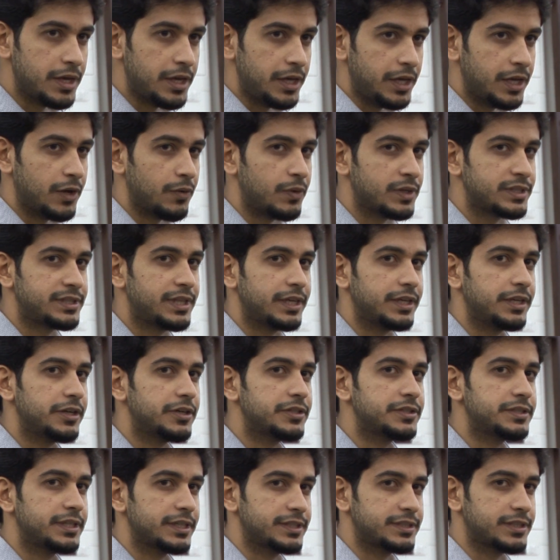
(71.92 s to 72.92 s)
It was the year
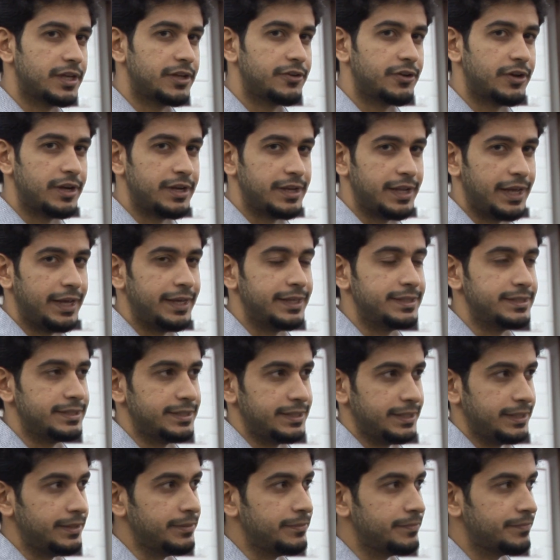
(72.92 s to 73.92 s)

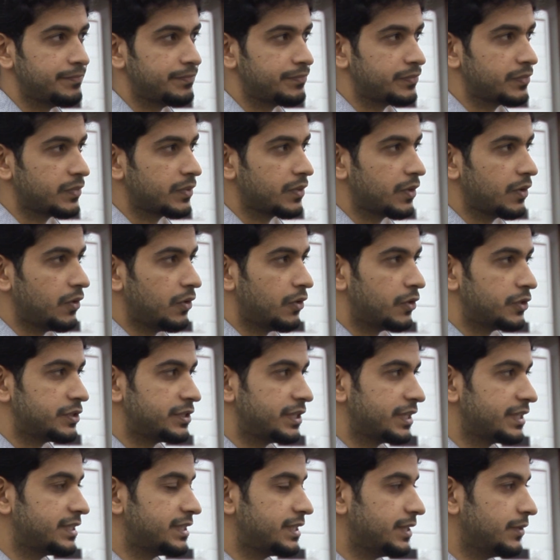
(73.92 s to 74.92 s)
680 or
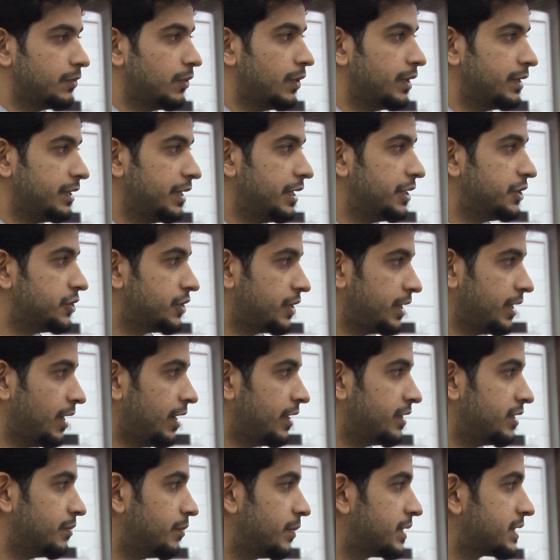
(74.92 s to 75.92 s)
61 Hijri on
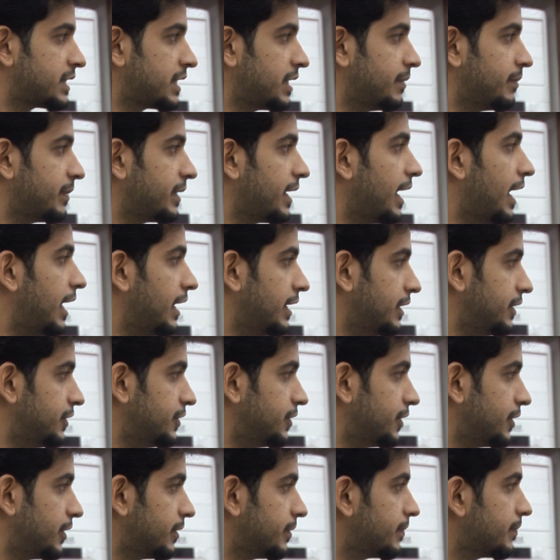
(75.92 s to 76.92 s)
the Muslim
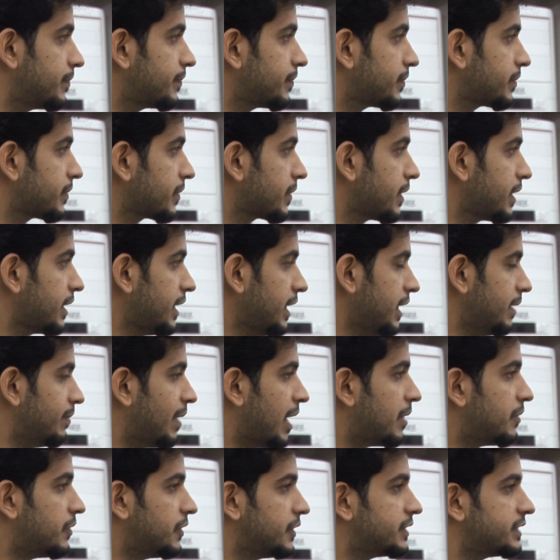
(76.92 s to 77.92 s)
calendar.
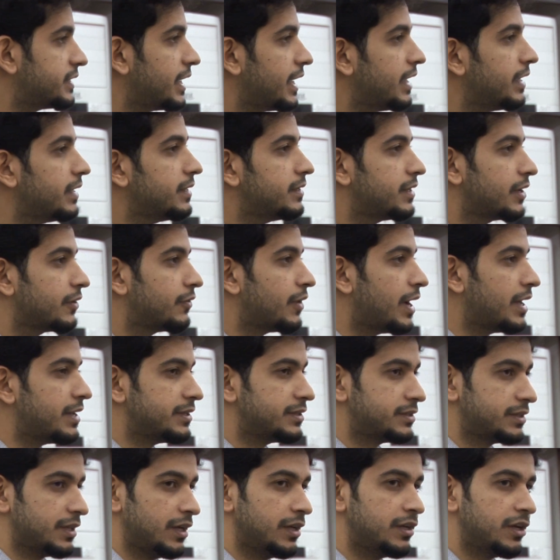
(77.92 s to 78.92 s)
Imam Hussein, the
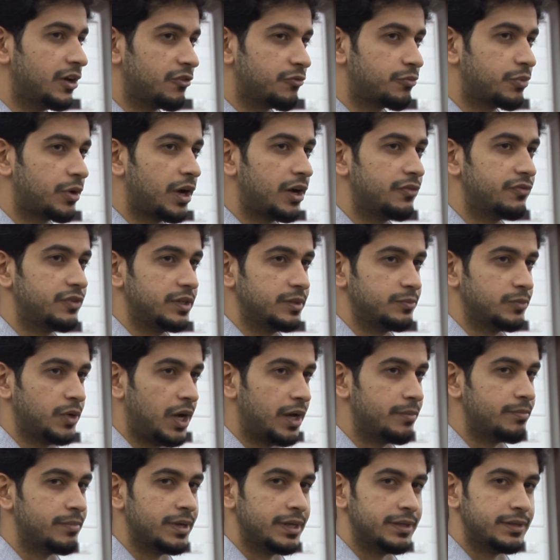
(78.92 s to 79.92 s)
grandson of Prophet
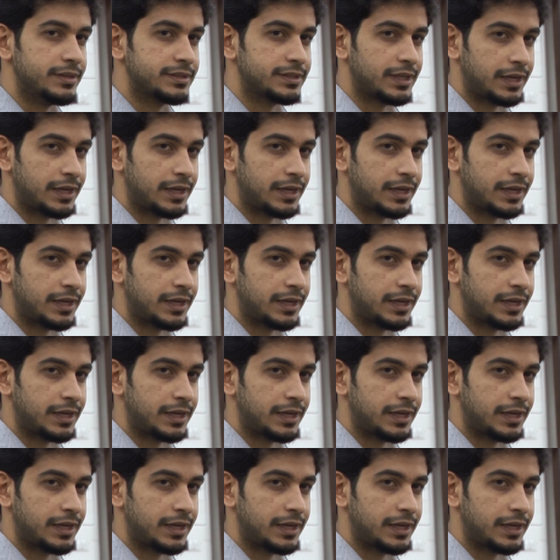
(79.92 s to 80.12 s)
Muhammad,